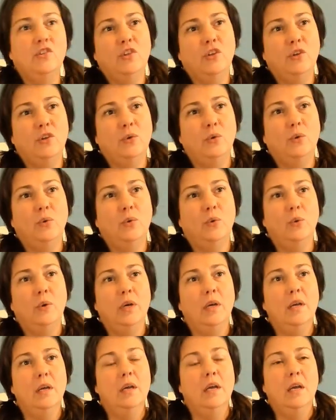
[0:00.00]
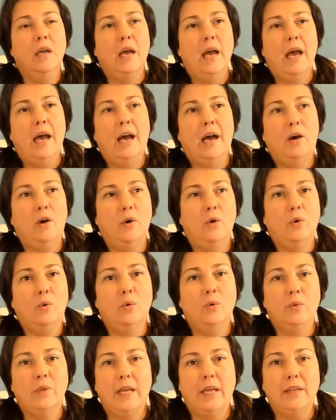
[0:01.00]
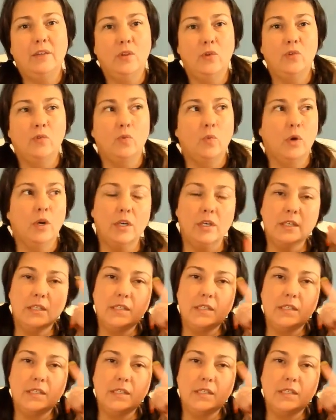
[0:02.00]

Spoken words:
to how, like those words